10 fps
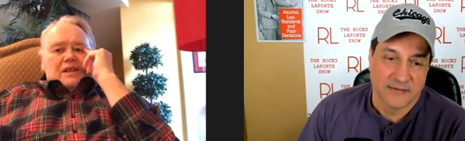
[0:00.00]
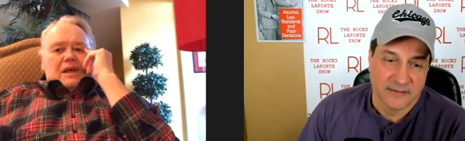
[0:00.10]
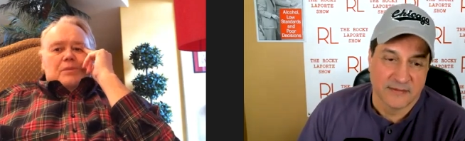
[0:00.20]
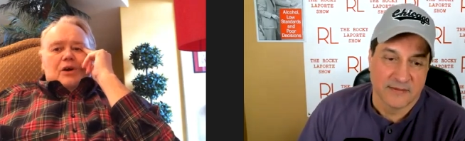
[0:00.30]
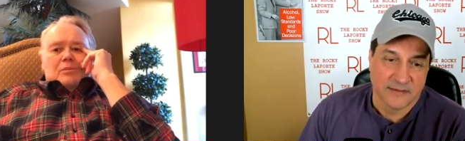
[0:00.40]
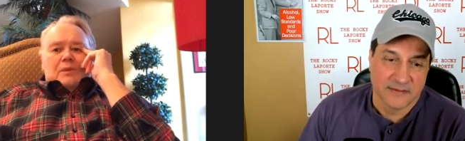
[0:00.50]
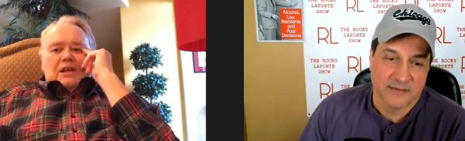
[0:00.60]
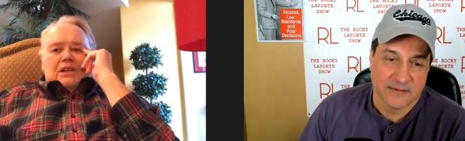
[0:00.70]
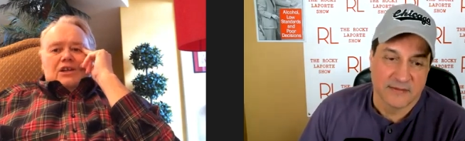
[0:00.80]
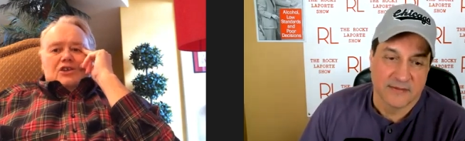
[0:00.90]
Speaker 1: They built me
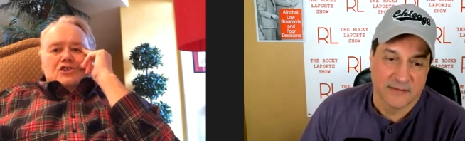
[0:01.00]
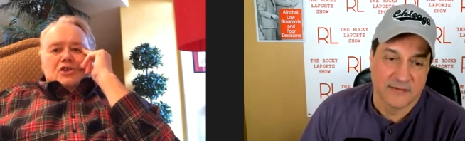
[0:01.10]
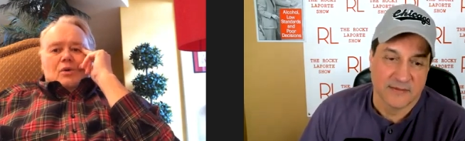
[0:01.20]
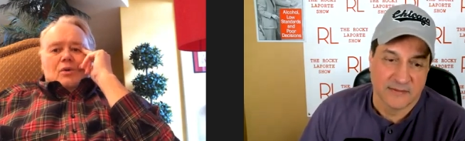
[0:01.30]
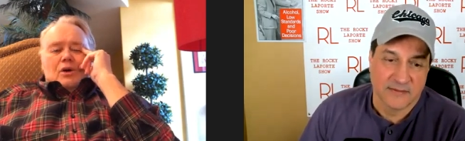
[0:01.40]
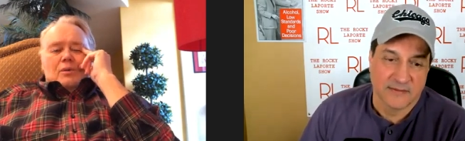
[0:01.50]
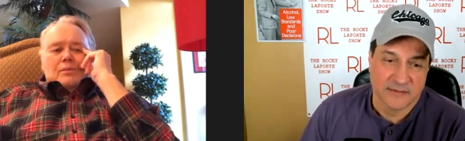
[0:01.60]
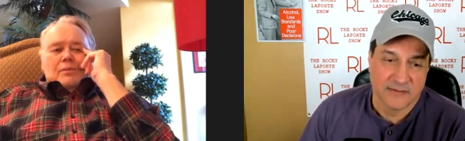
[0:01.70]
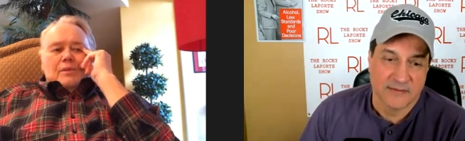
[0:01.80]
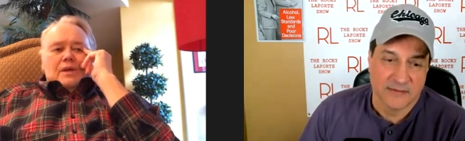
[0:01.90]
a little showroom.
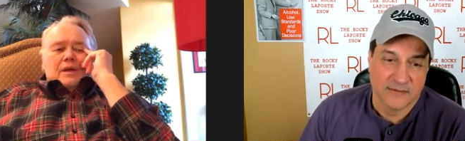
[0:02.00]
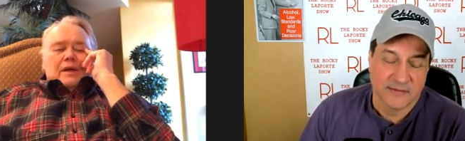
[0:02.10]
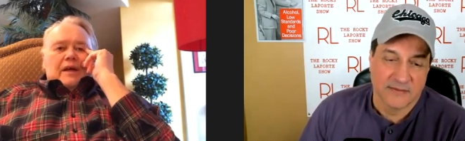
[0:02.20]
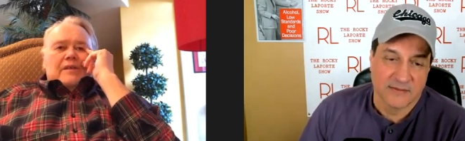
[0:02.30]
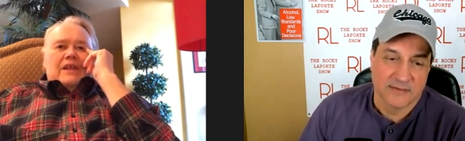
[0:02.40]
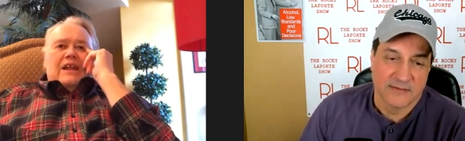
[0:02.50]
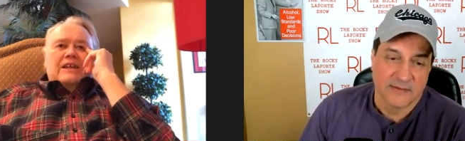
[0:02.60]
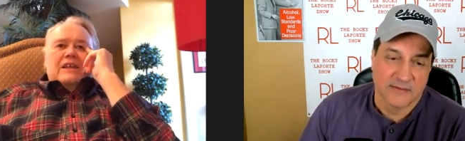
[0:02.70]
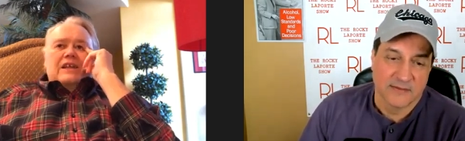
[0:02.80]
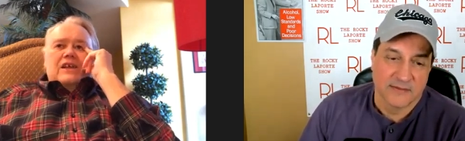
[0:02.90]
And then I
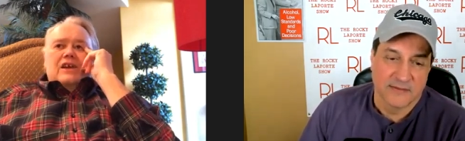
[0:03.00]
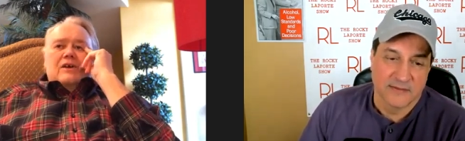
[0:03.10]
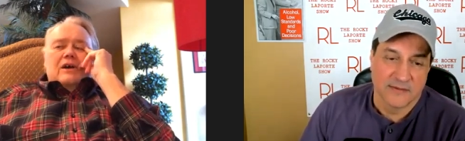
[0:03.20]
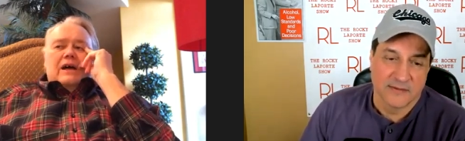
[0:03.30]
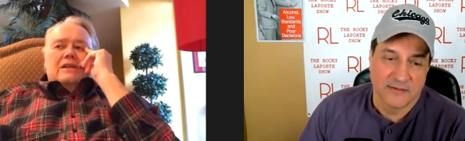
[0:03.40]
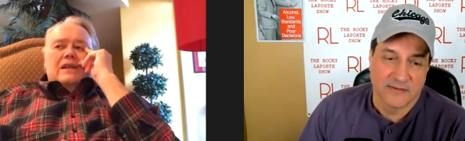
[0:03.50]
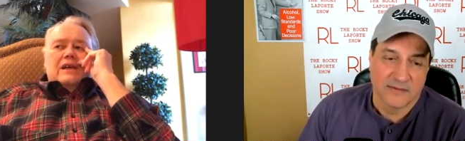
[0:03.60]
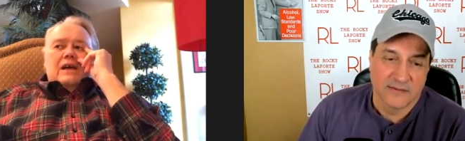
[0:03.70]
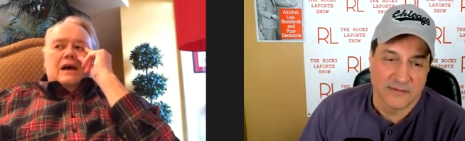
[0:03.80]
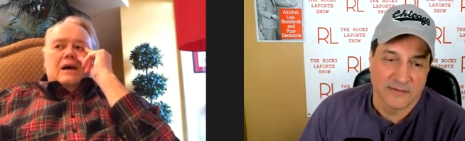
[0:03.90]
did a year at
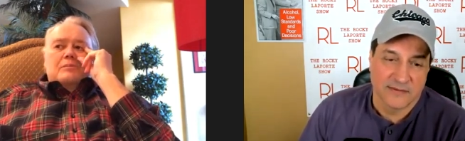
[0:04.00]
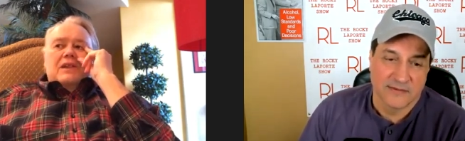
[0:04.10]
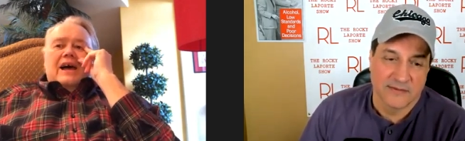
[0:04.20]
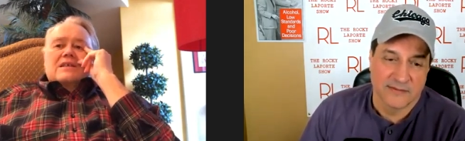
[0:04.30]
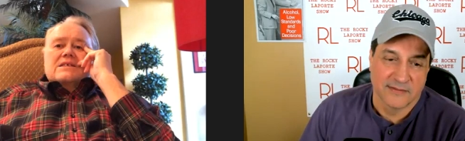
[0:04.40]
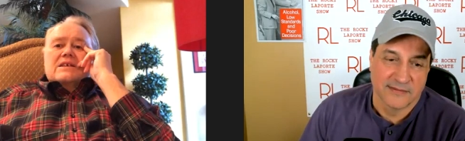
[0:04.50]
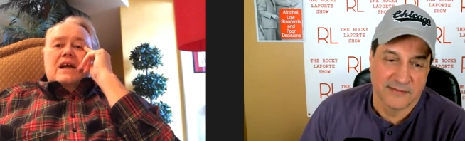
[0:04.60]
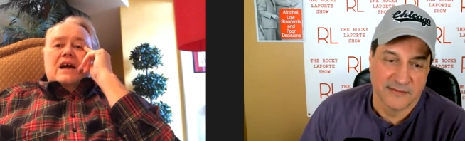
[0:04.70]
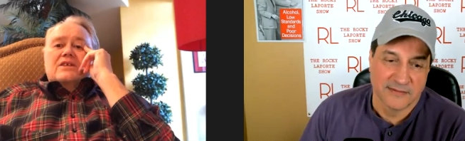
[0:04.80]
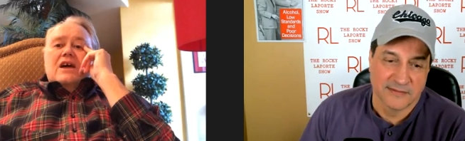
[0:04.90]
the uh, plaza
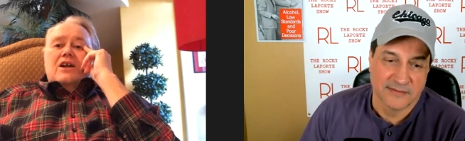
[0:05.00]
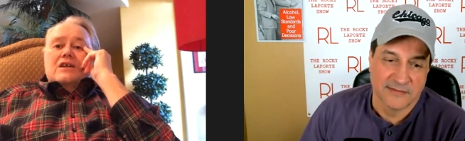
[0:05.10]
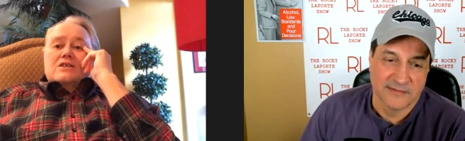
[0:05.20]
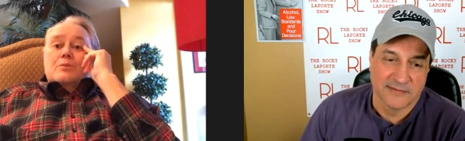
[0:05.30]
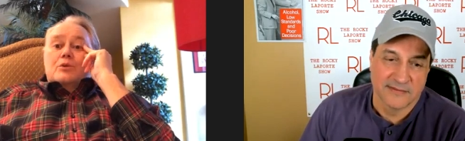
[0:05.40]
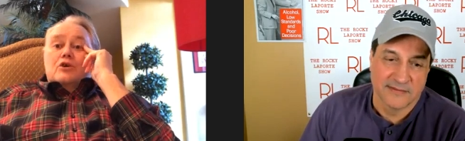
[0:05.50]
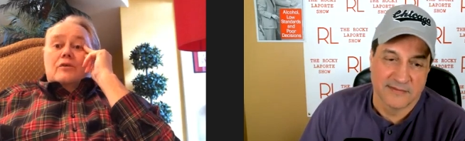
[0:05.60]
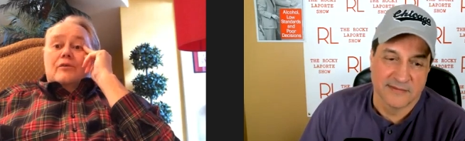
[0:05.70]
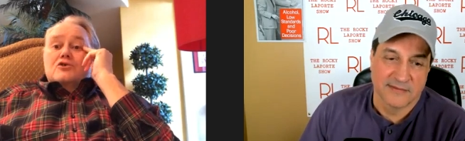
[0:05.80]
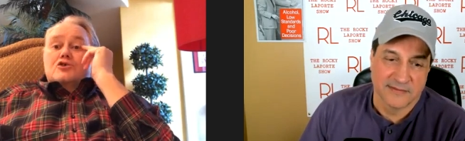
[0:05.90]
downtown. It's a
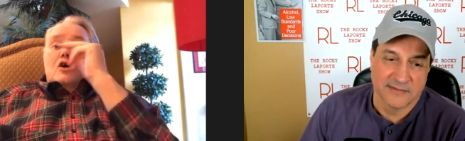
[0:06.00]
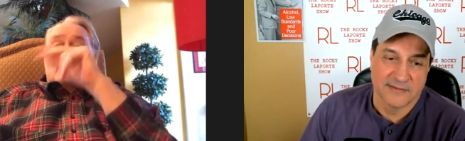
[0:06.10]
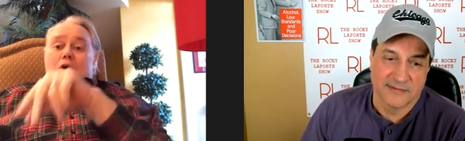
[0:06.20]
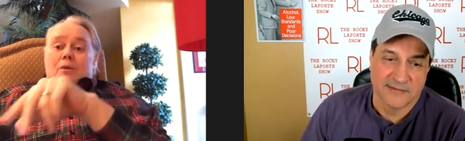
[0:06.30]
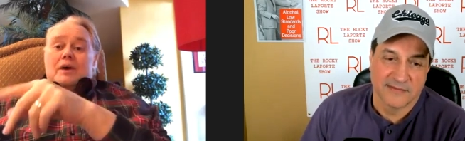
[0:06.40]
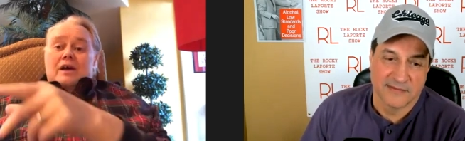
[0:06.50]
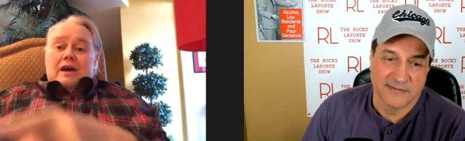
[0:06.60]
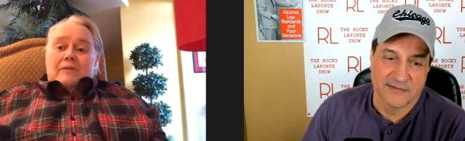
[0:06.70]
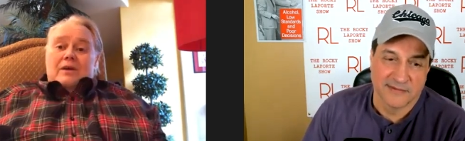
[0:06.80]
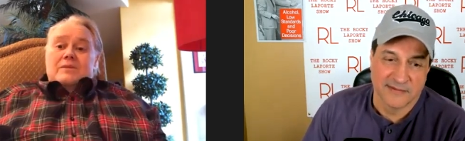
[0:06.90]
beautiful showroom.
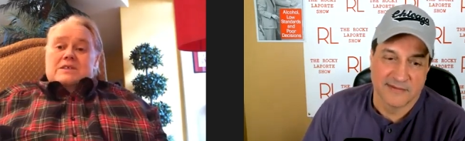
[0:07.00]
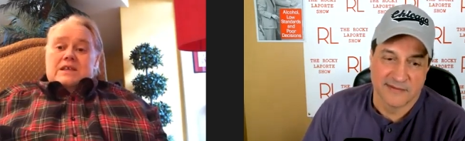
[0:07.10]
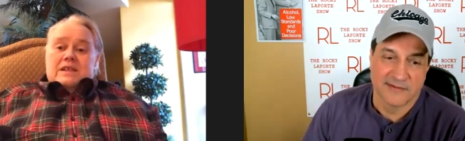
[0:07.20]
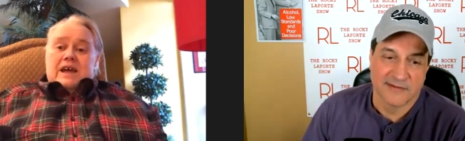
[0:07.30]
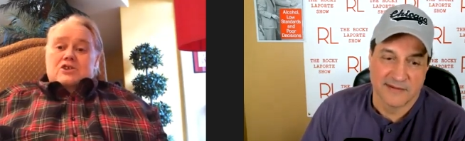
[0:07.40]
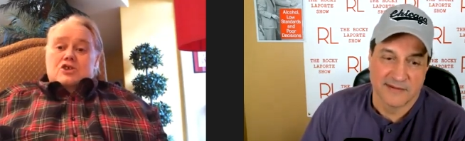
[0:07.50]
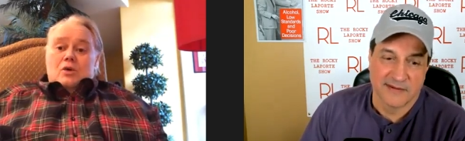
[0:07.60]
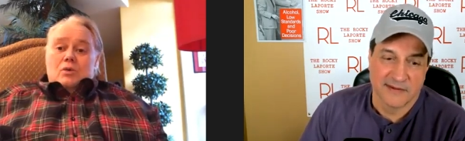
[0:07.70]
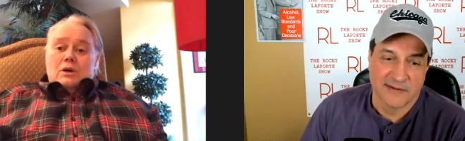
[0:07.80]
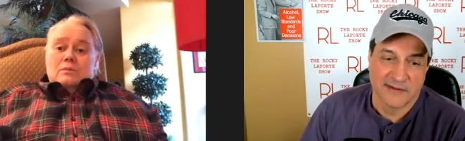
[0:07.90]
Have you ever seen that
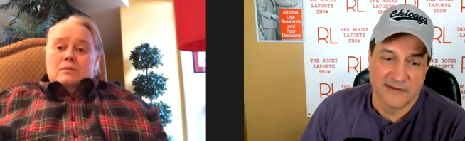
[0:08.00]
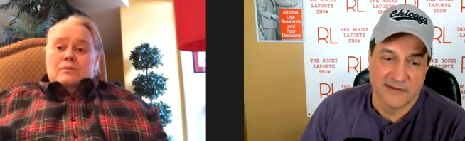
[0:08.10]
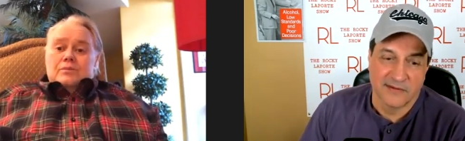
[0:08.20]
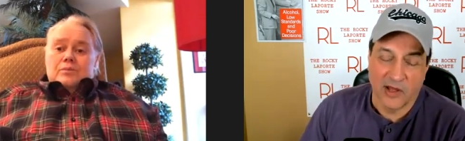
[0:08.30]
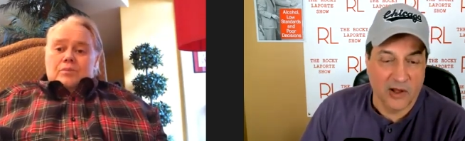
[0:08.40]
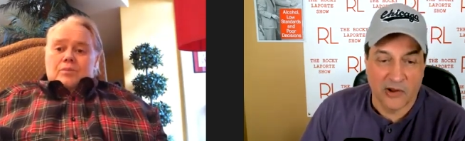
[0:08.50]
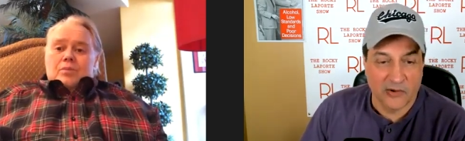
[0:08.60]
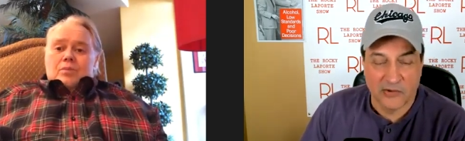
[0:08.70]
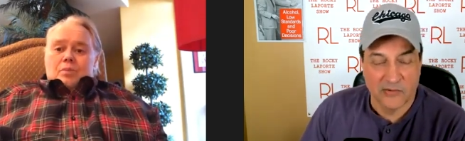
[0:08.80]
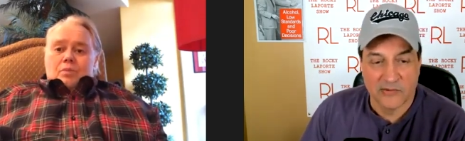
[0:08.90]
showroom?
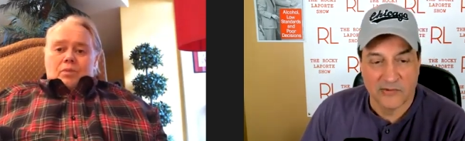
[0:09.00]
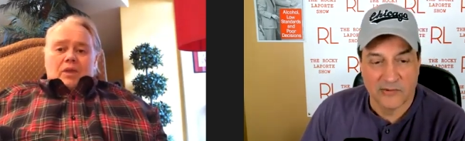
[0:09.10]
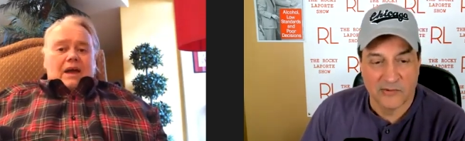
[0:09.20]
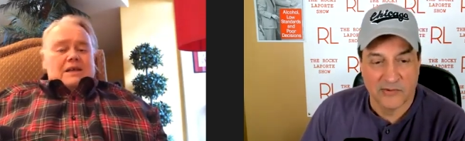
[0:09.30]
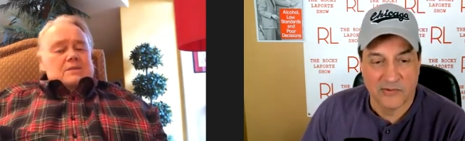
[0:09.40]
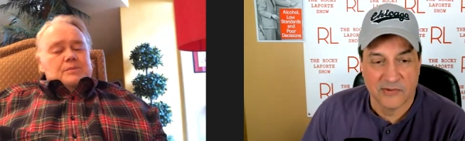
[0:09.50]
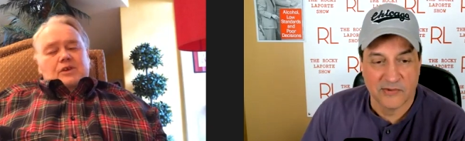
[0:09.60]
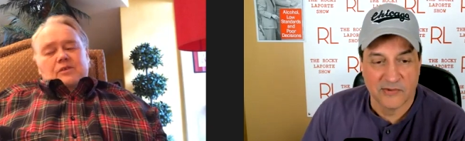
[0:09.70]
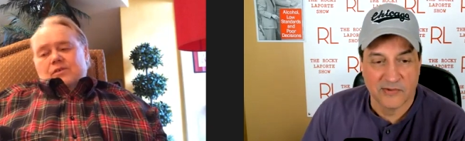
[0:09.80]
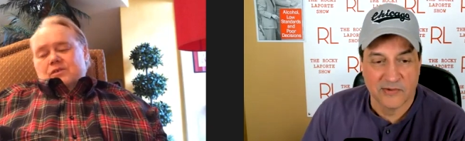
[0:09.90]
No. That's a
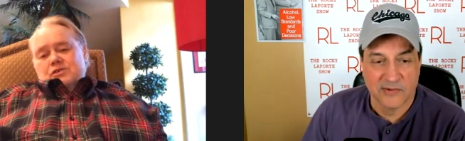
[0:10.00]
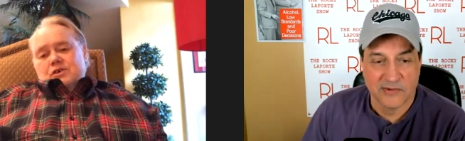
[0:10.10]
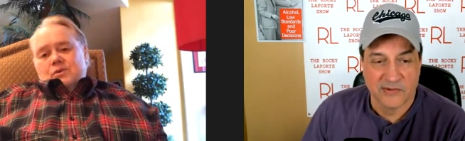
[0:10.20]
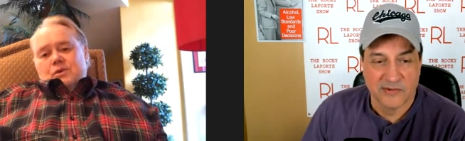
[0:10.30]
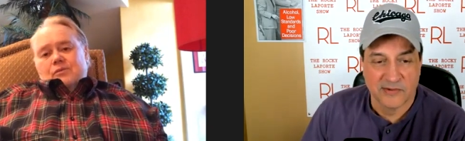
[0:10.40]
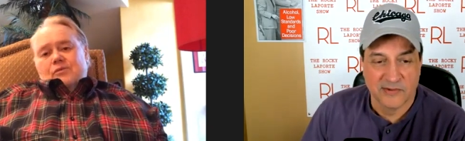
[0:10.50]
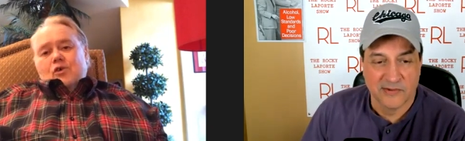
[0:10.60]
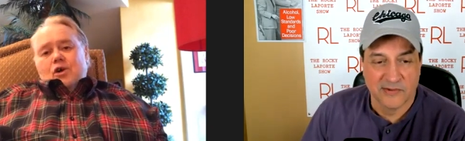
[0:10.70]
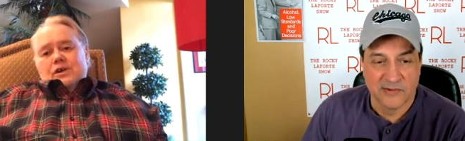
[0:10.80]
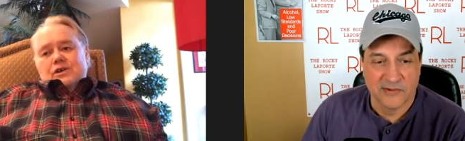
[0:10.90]
beautiful showroom.
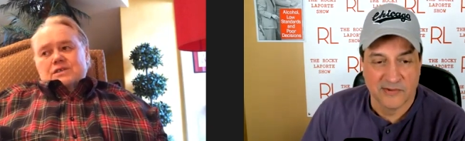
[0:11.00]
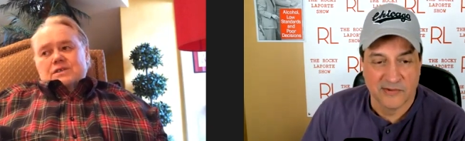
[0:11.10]
400